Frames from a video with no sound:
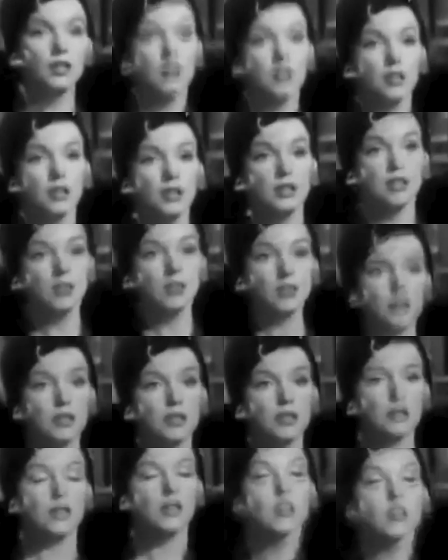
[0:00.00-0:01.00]
were
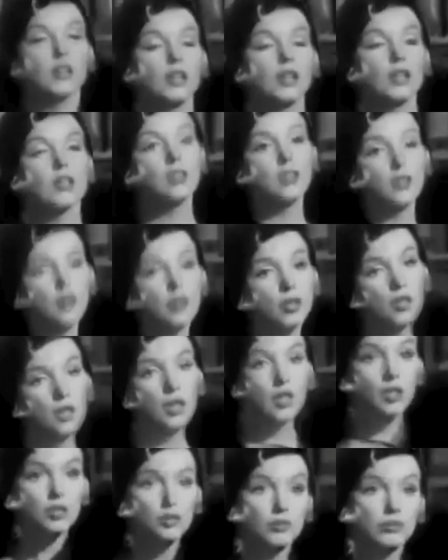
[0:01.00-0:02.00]
defining aspects of
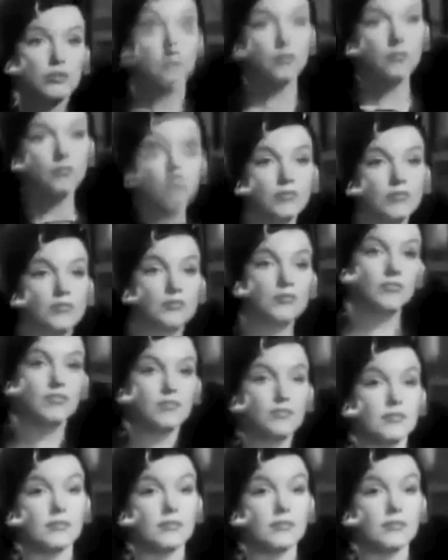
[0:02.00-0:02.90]
her inner beauty.